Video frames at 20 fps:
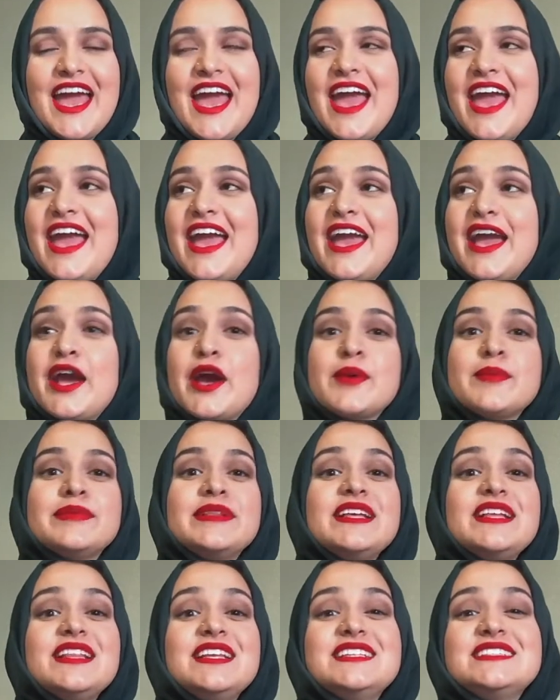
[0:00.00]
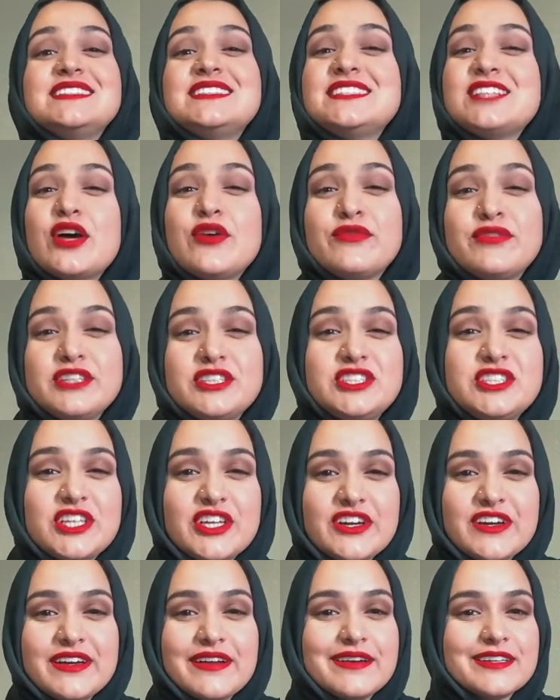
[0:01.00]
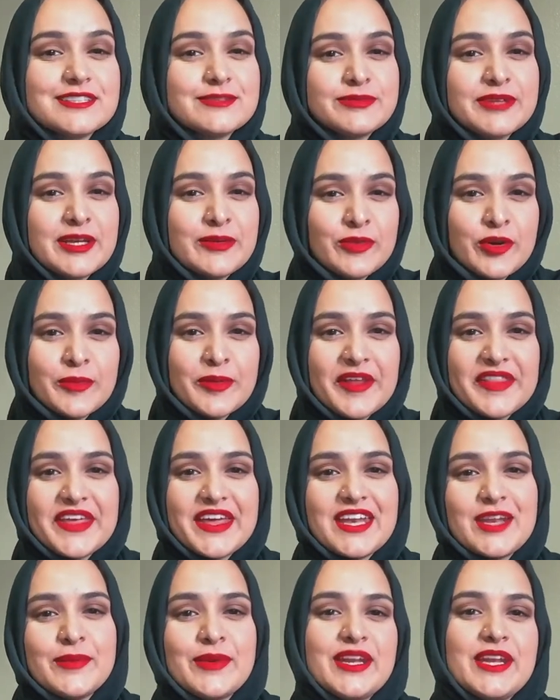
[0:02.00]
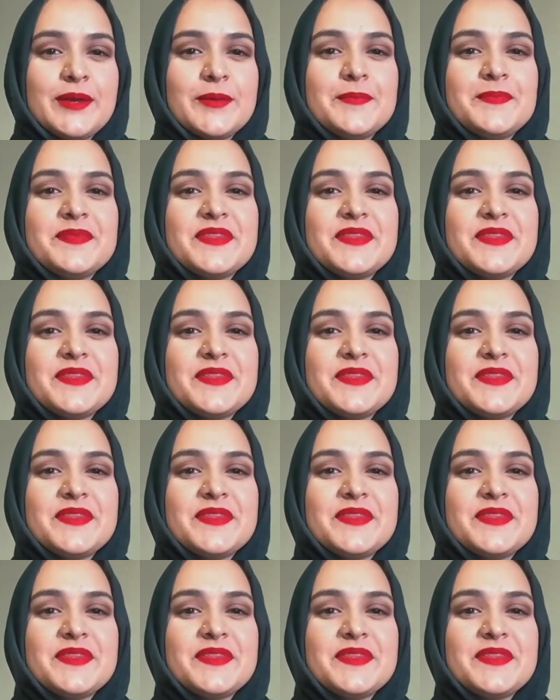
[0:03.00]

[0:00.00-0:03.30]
a completely selfish year, and I'll explain more about that in a minute.